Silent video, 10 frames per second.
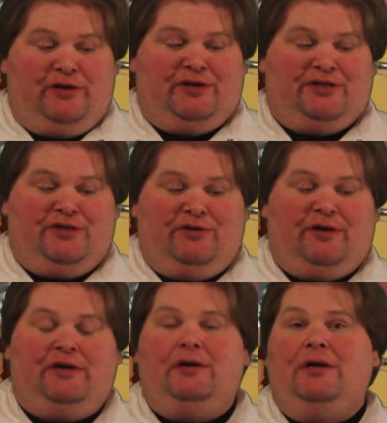than a
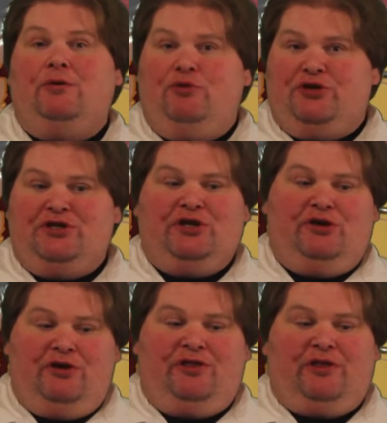soda, which is a
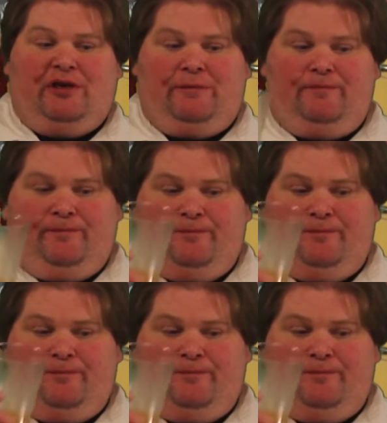good thing.